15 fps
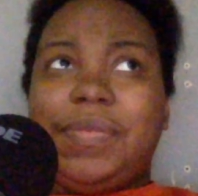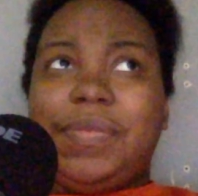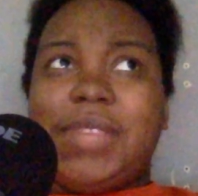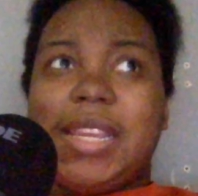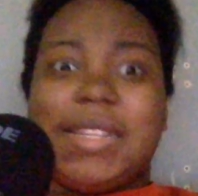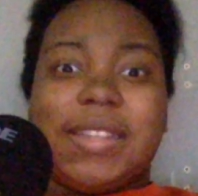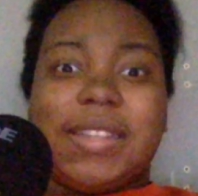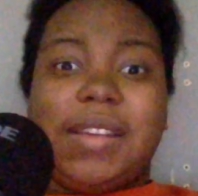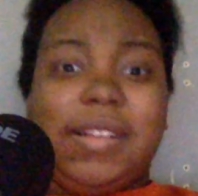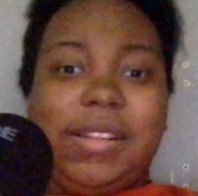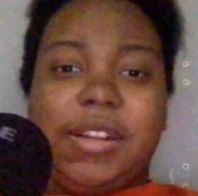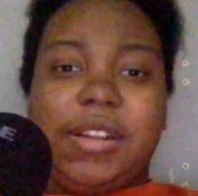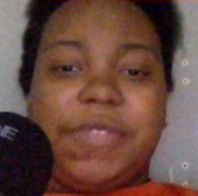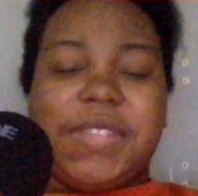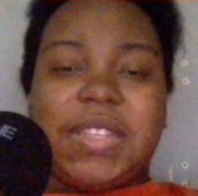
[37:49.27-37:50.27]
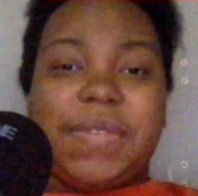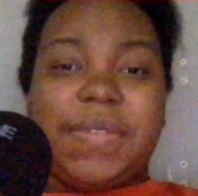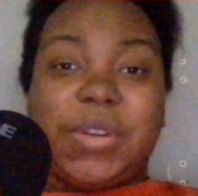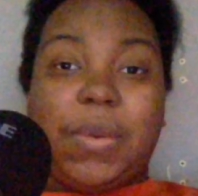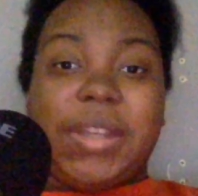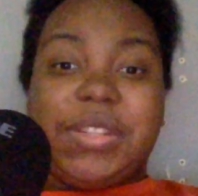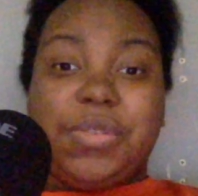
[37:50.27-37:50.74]
Like it's unclear if he's ever
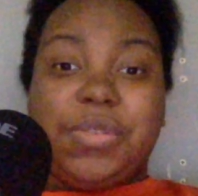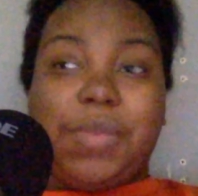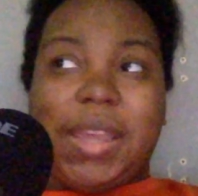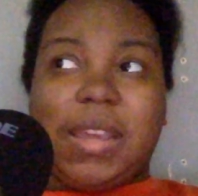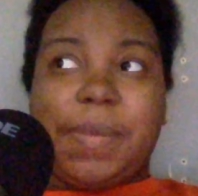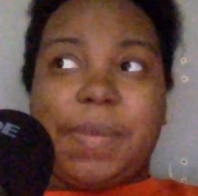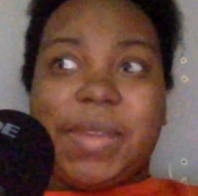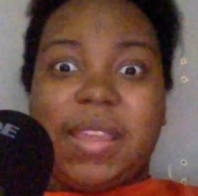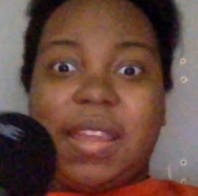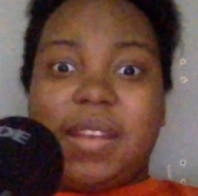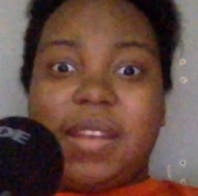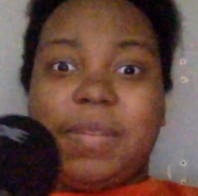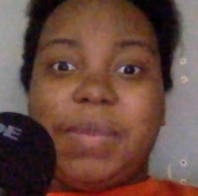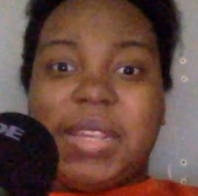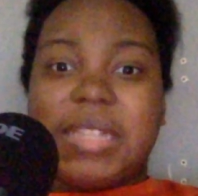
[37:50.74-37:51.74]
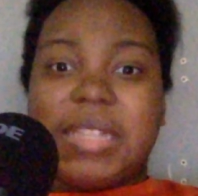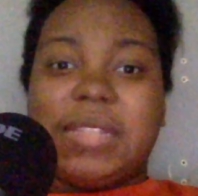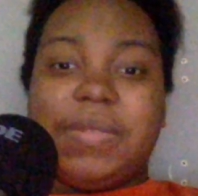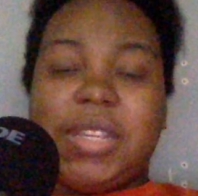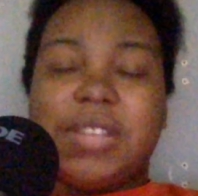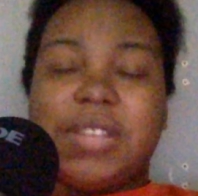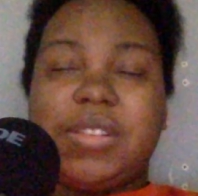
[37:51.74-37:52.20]
going to wake up again because of
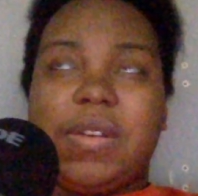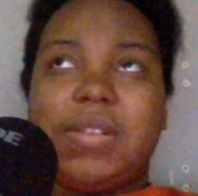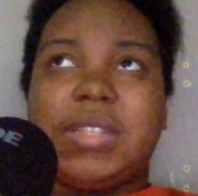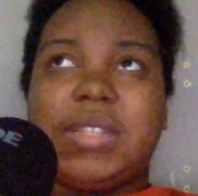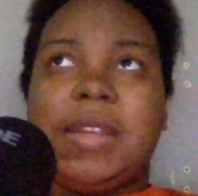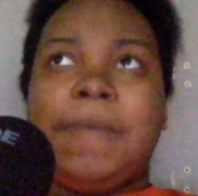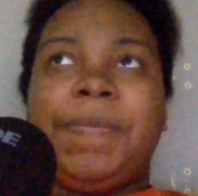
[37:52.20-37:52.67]
the assault.